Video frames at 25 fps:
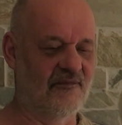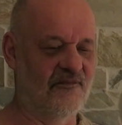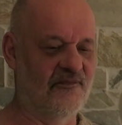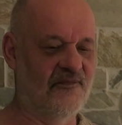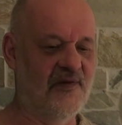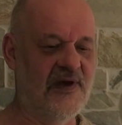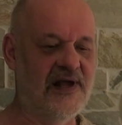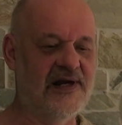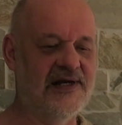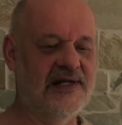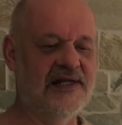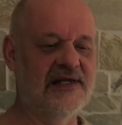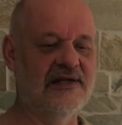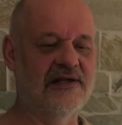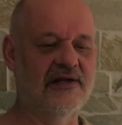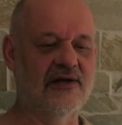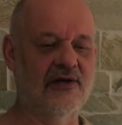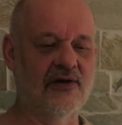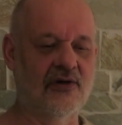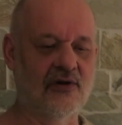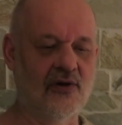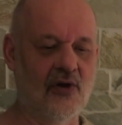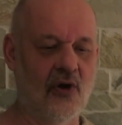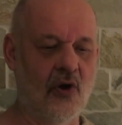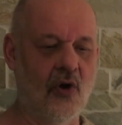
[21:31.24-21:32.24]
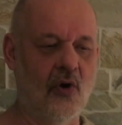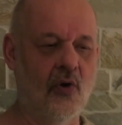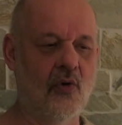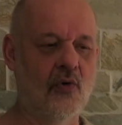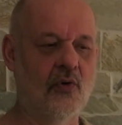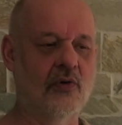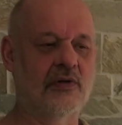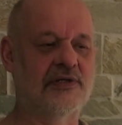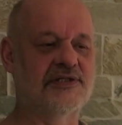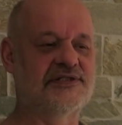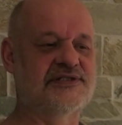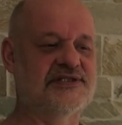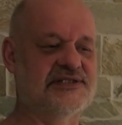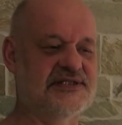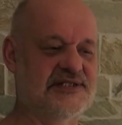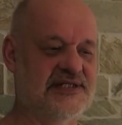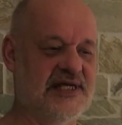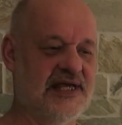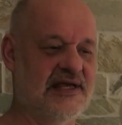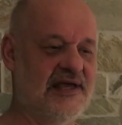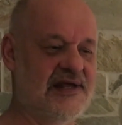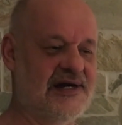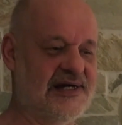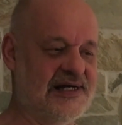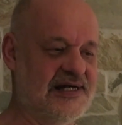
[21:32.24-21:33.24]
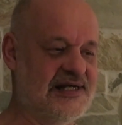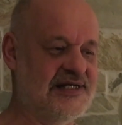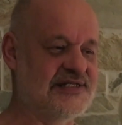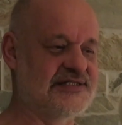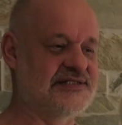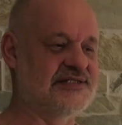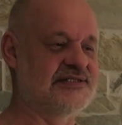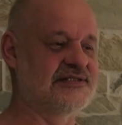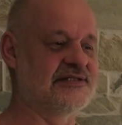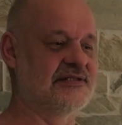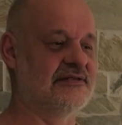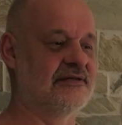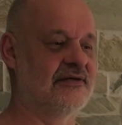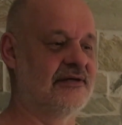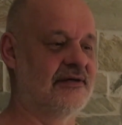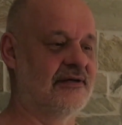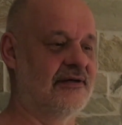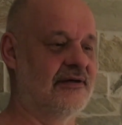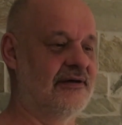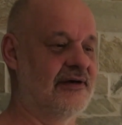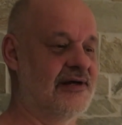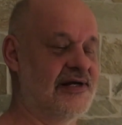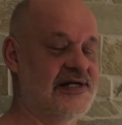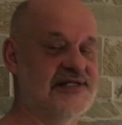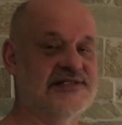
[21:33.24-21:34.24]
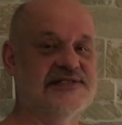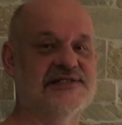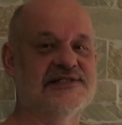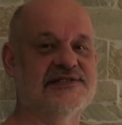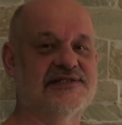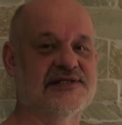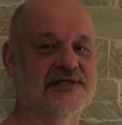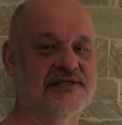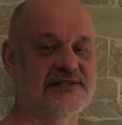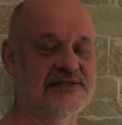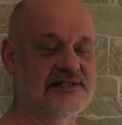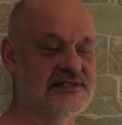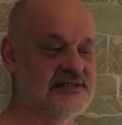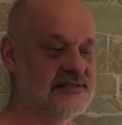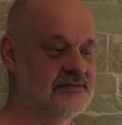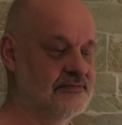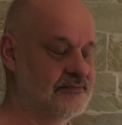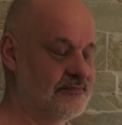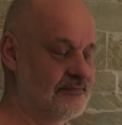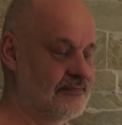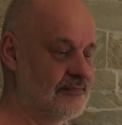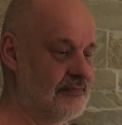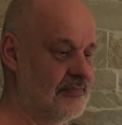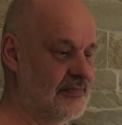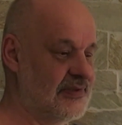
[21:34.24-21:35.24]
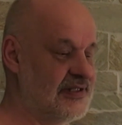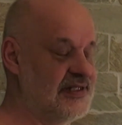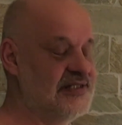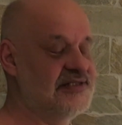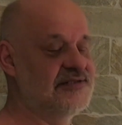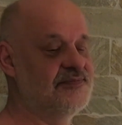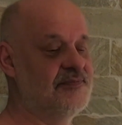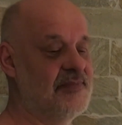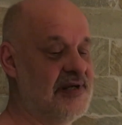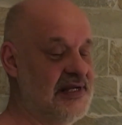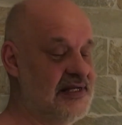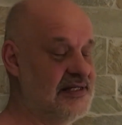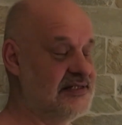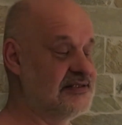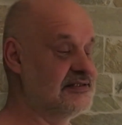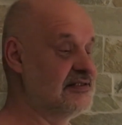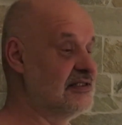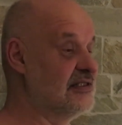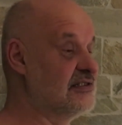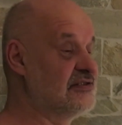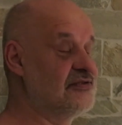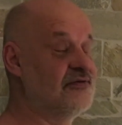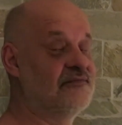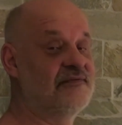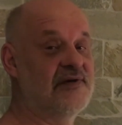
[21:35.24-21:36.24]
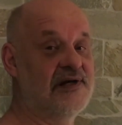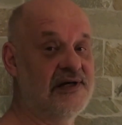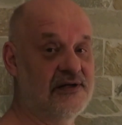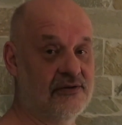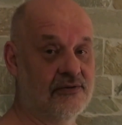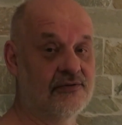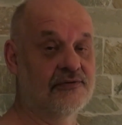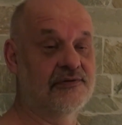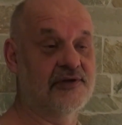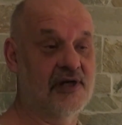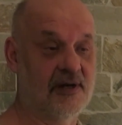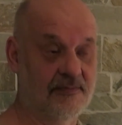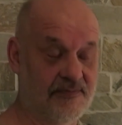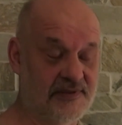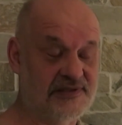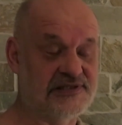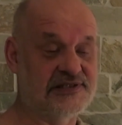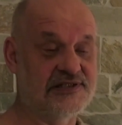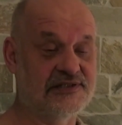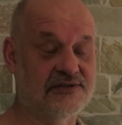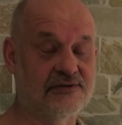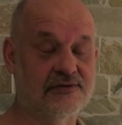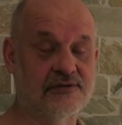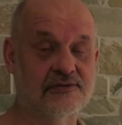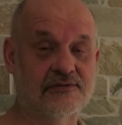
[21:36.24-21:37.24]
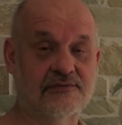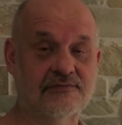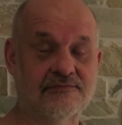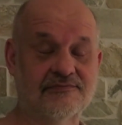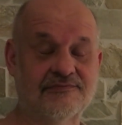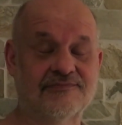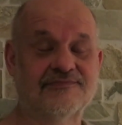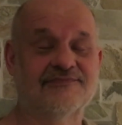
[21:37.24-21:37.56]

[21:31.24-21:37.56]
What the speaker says: very low series resistance. This means it's a very good capacitor.